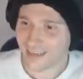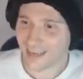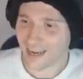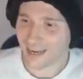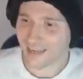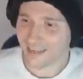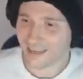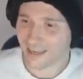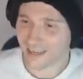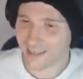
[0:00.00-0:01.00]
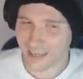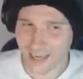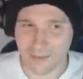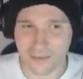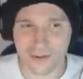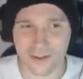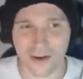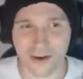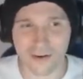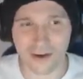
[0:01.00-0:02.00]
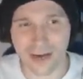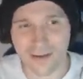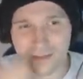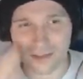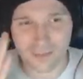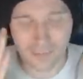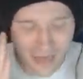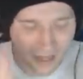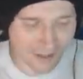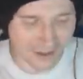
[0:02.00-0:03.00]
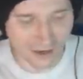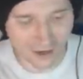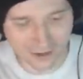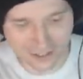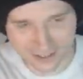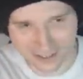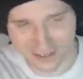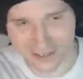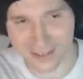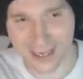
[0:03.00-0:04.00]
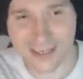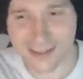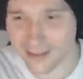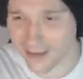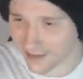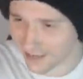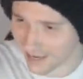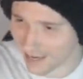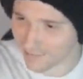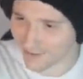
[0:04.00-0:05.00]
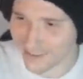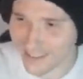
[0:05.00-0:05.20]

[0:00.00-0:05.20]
Yeah. Can I say apple? Oh no, I have to spell. Oh, this is a disaster. Okay, apple.